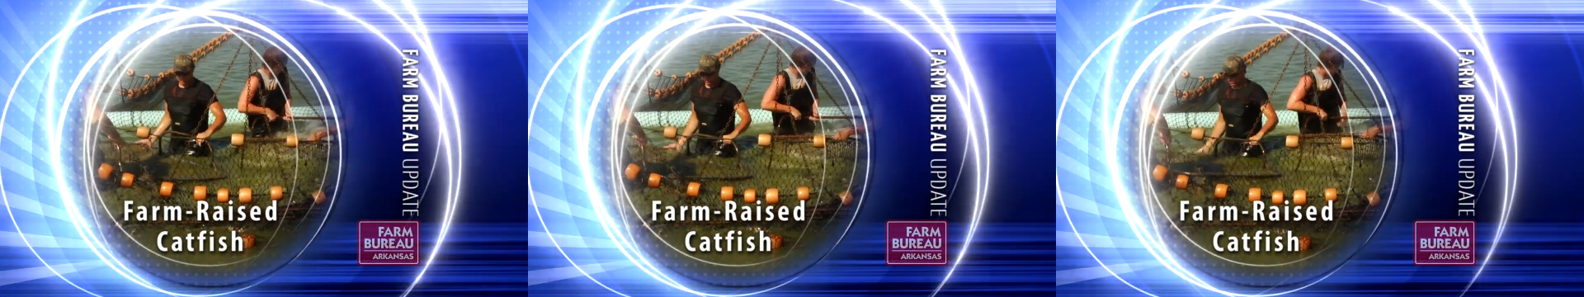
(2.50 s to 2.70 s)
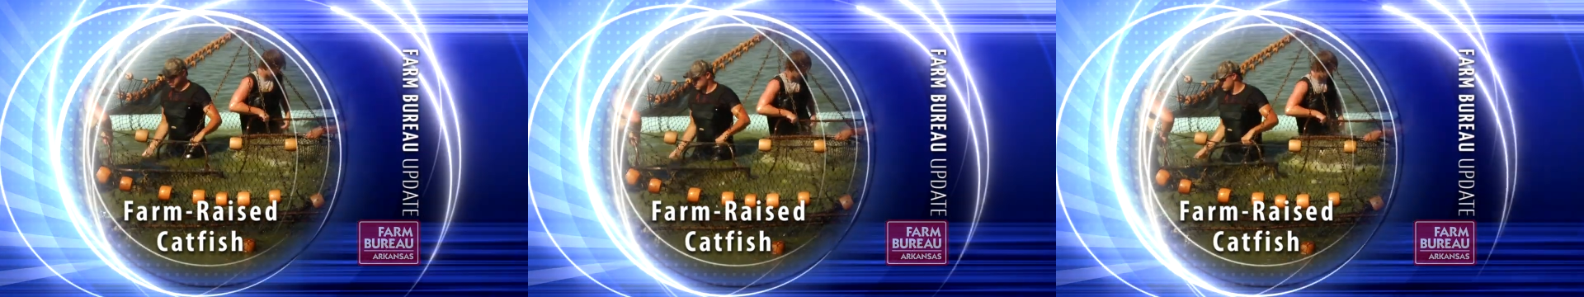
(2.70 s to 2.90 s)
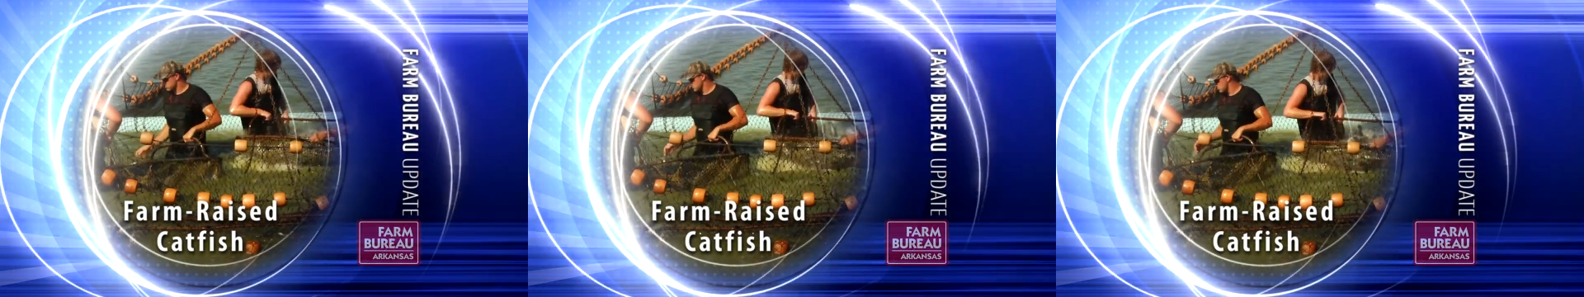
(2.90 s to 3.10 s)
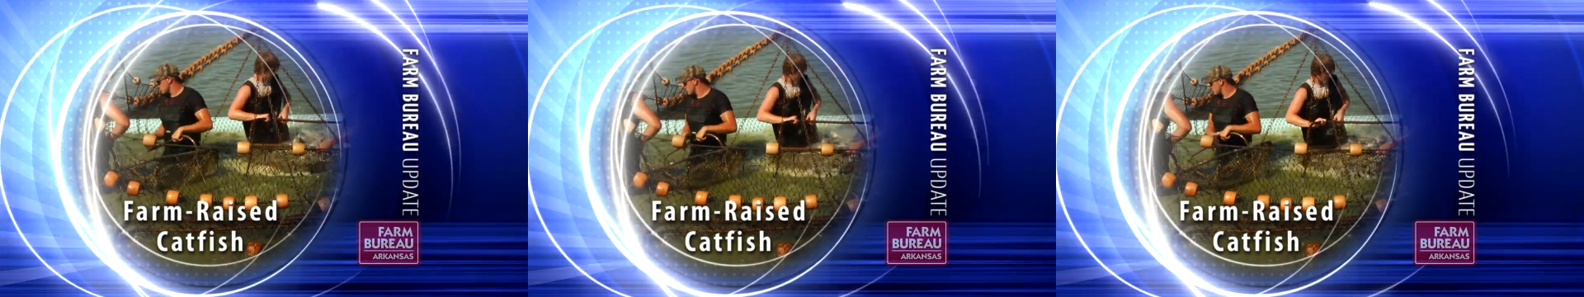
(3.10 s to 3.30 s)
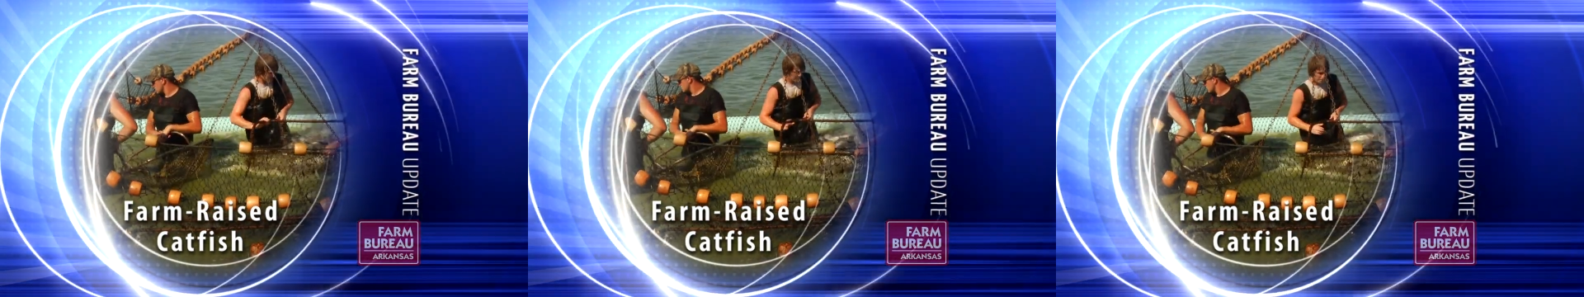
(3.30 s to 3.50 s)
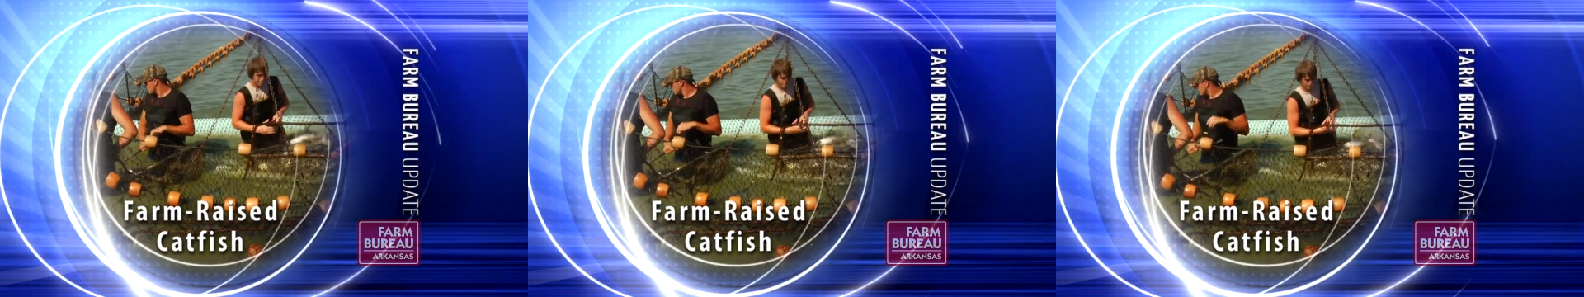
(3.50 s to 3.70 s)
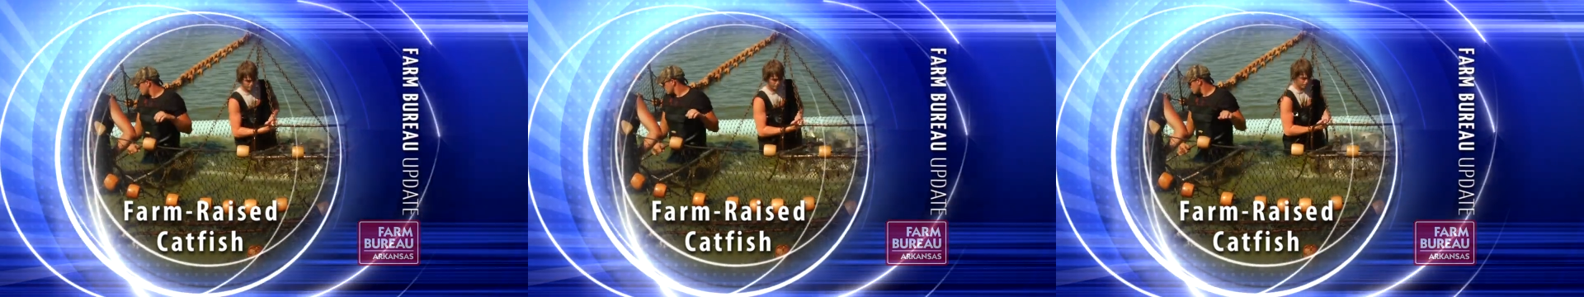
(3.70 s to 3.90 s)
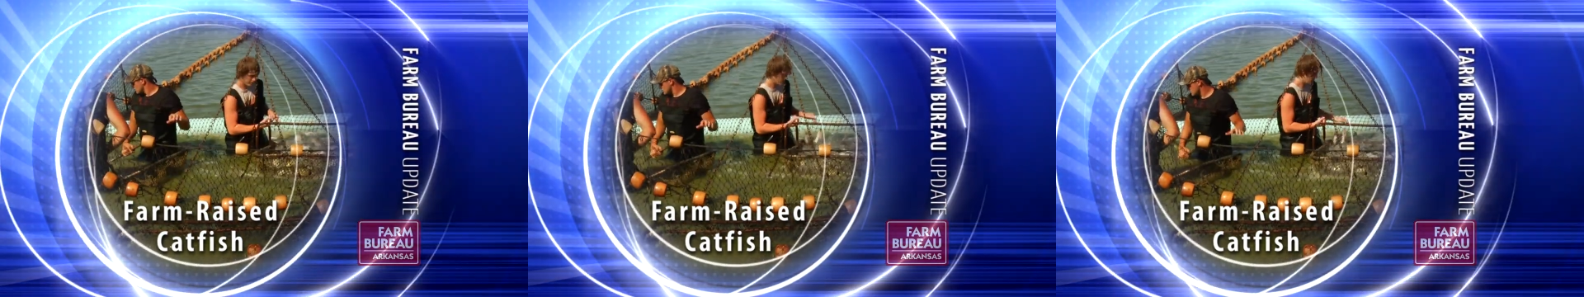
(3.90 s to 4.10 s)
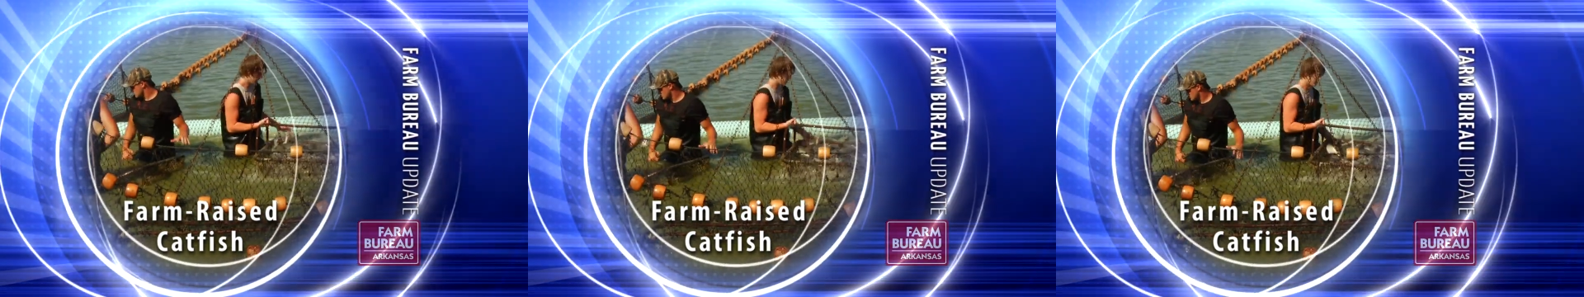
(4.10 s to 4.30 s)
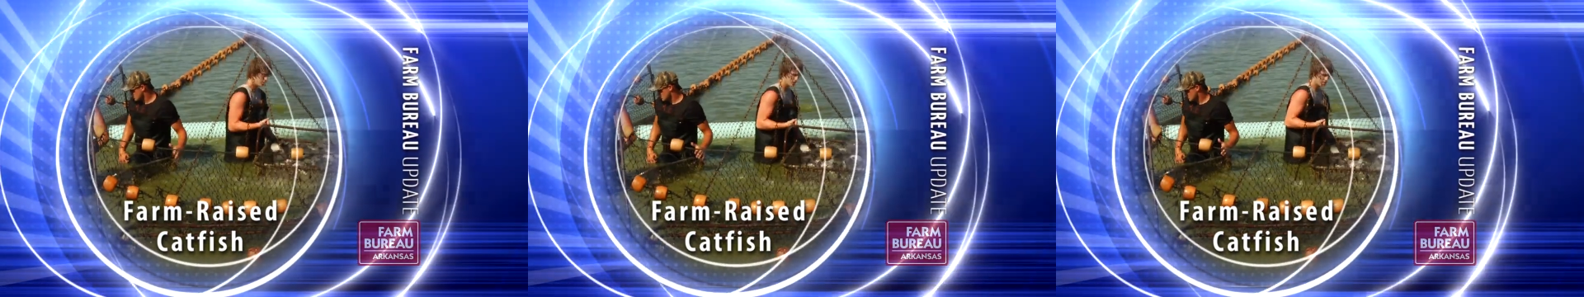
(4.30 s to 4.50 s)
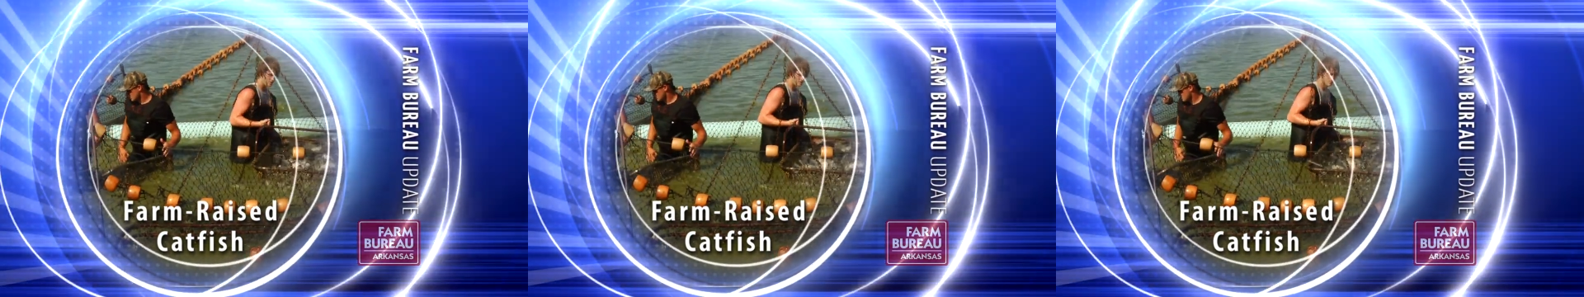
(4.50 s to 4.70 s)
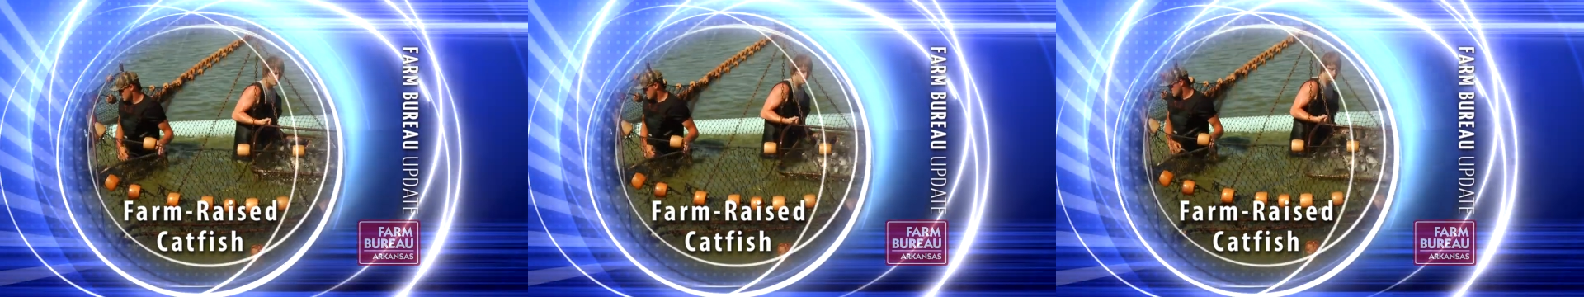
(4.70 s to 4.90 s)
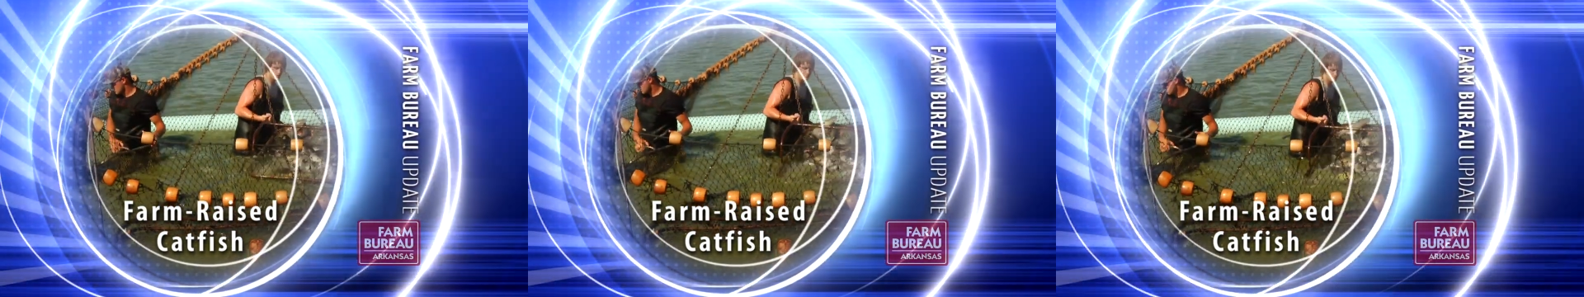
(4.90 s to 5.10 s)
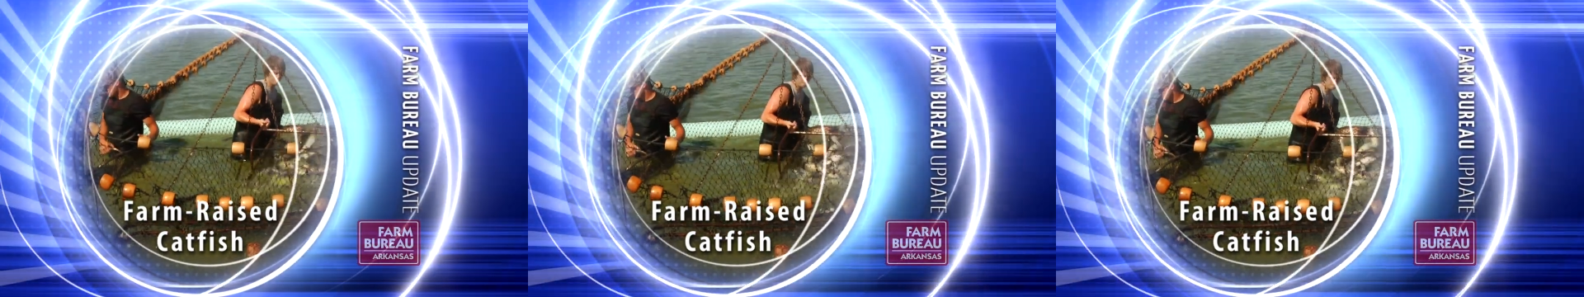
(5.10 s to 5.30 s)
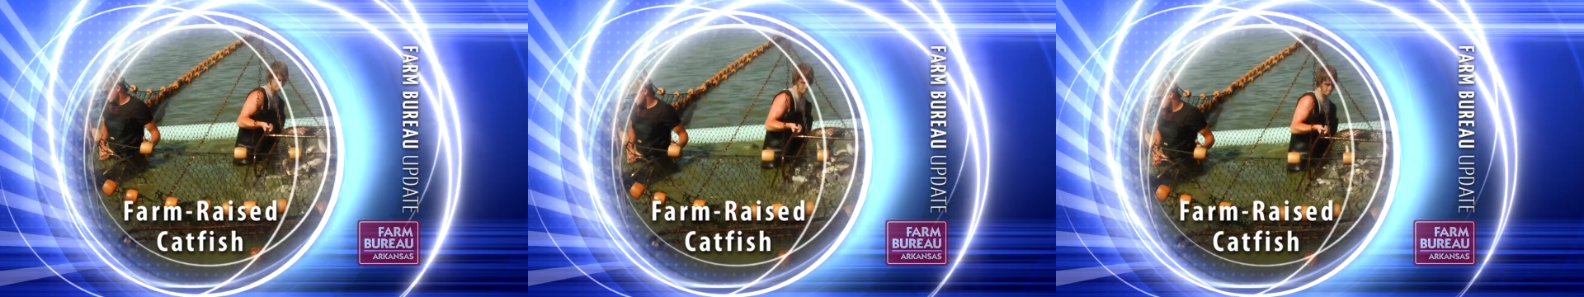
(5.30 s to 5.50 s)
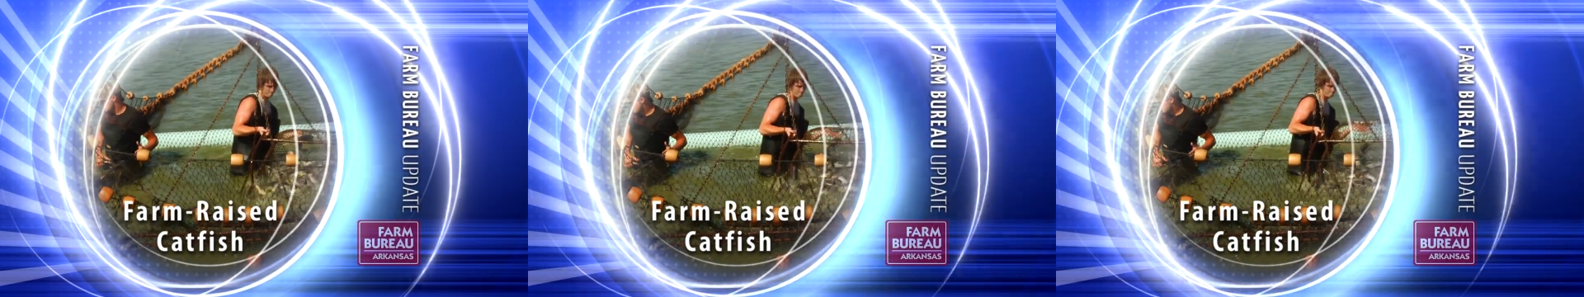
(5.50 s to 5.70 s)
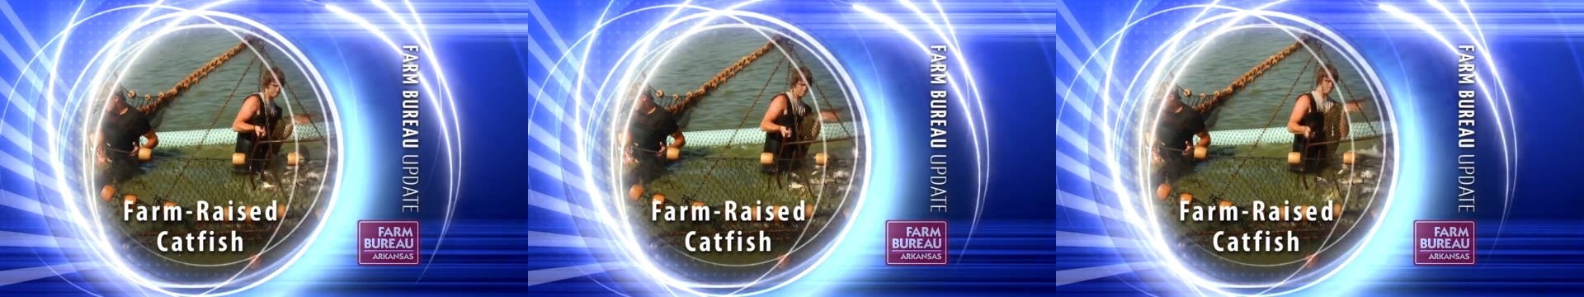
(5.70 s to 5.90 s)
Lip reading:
No face is visible, so there are no lips to read.